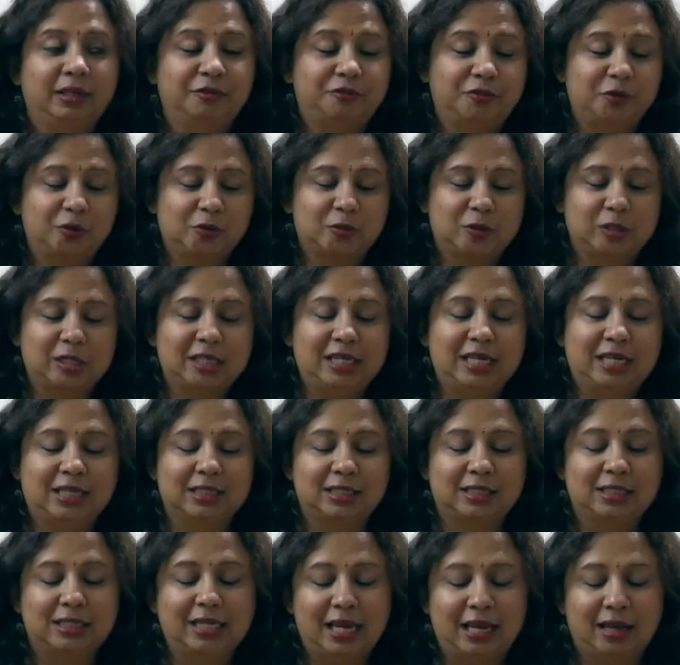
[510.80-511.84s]
if you see a
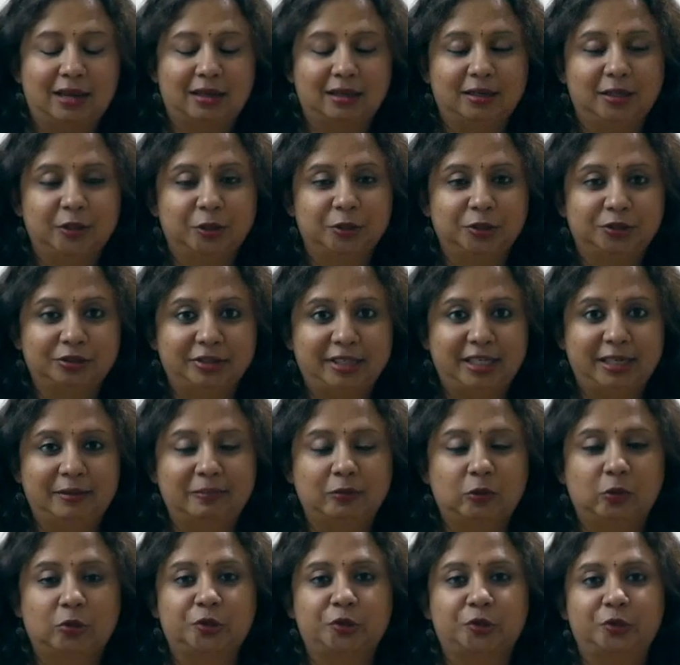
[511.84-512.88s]
snake in a
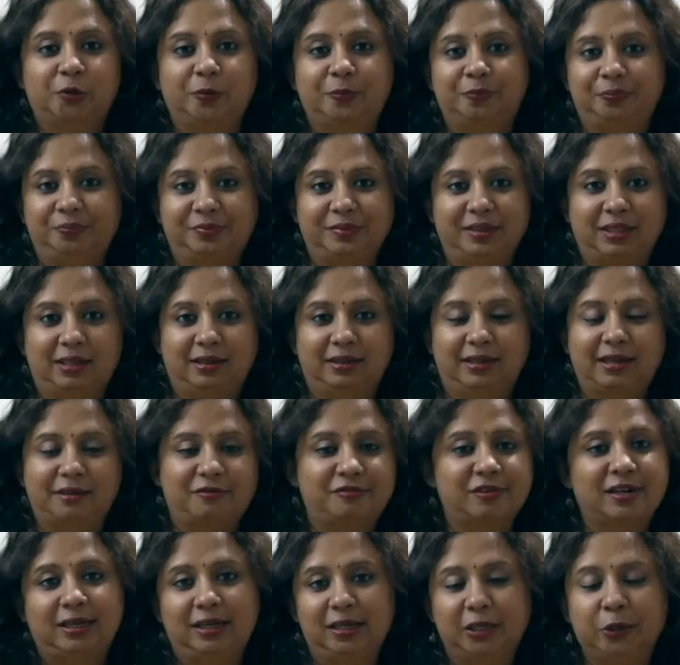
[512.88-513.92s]
dream, also,
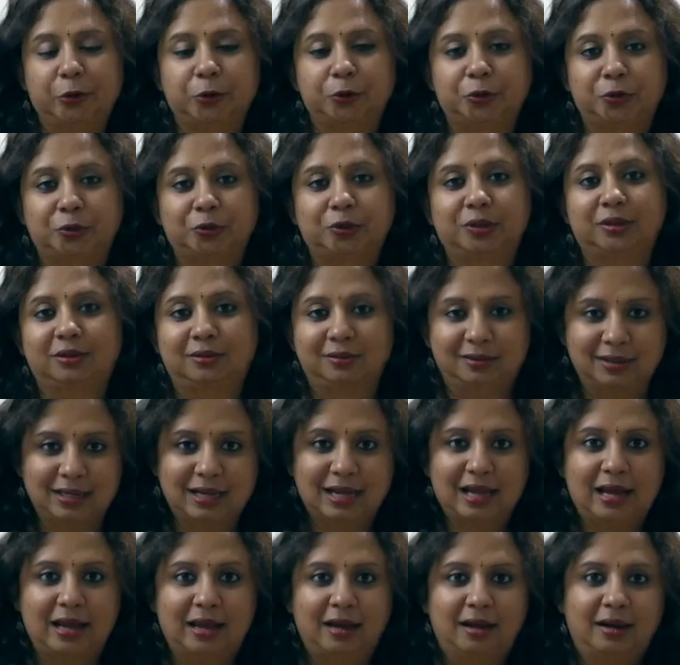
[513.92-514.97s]
definitely you should
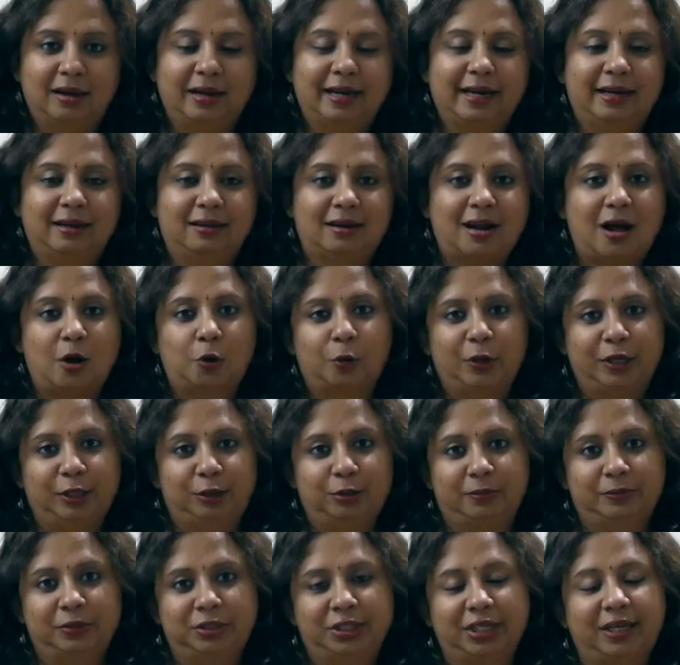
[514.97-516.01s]
get a Rahu
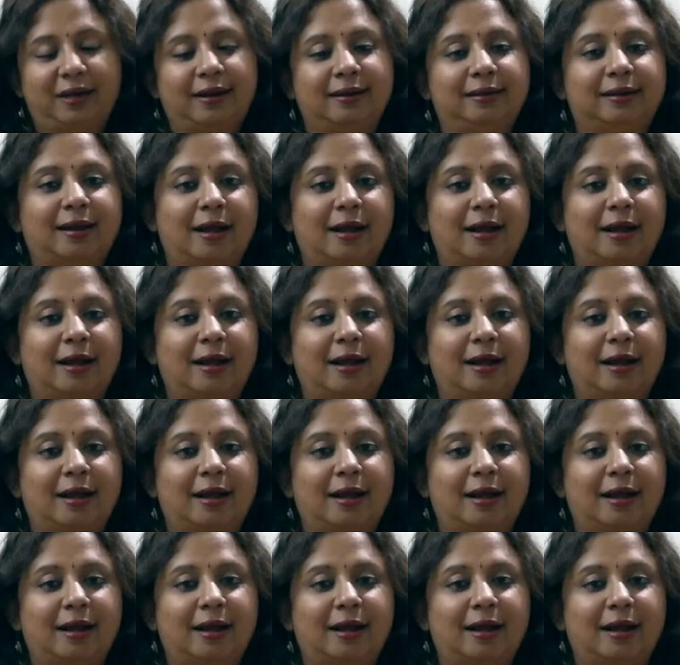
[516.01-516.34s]
Ketu Abhisheka